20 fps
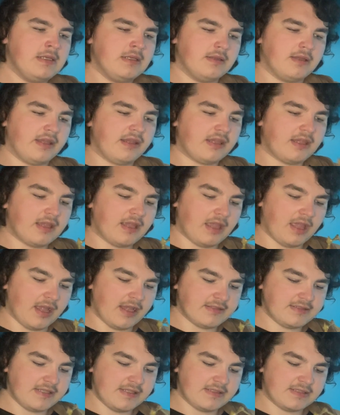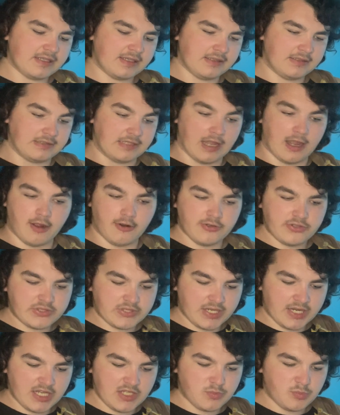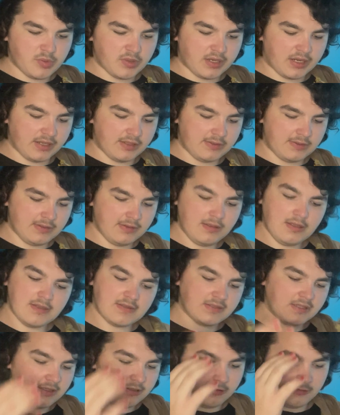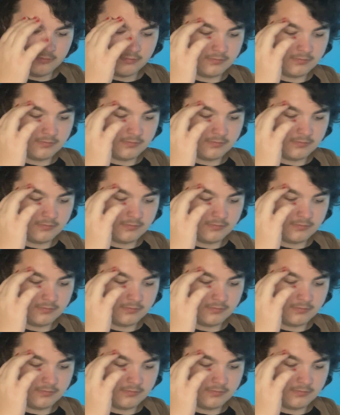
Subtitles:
Like, it has its like downsides, but I think it's like